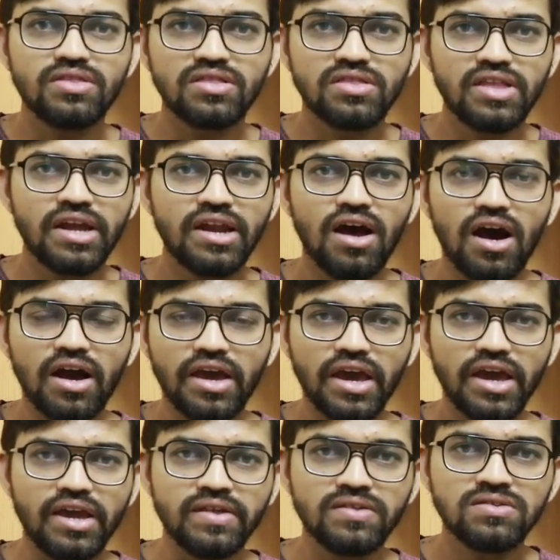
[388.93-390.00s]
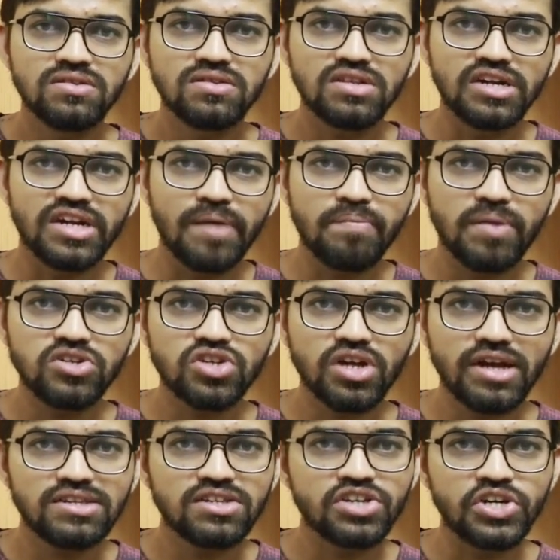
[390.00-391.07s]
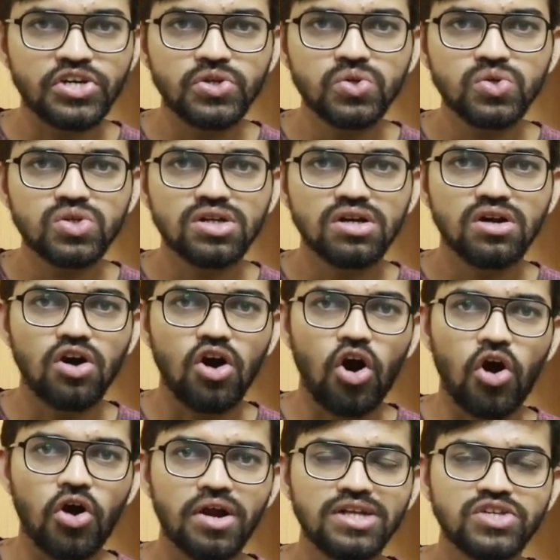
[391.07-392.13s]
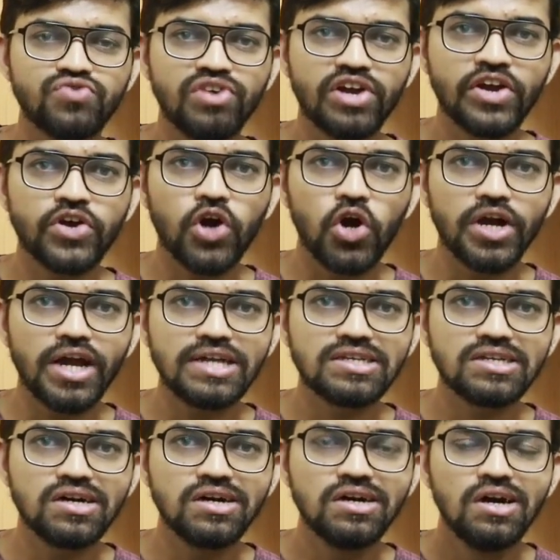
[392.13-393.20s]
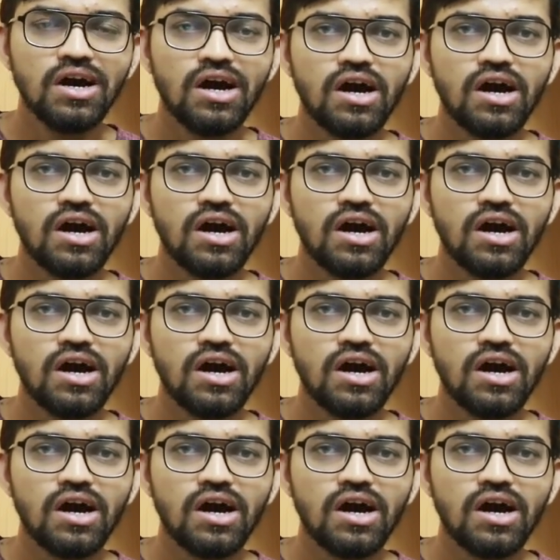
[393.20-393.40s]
then again the temperature gets reduced, or else we can call it as the